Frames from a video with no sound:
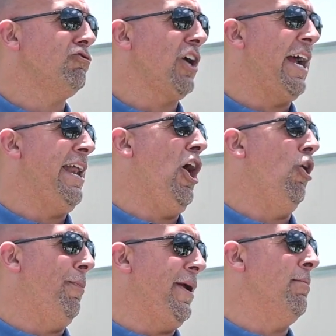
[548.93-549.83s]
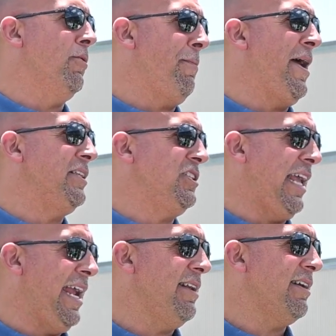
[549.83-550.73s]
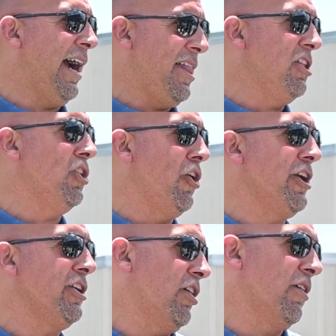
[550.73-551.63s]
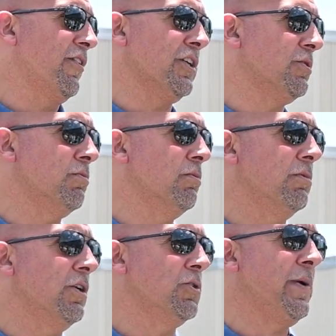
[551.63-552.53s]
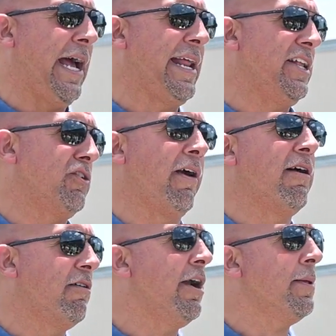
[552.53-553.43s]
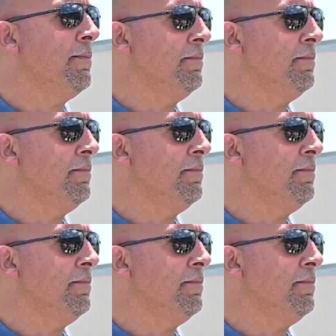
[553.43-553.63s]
trying to help him with Penn State and kind of the learning curve, because we got to hit the ground running.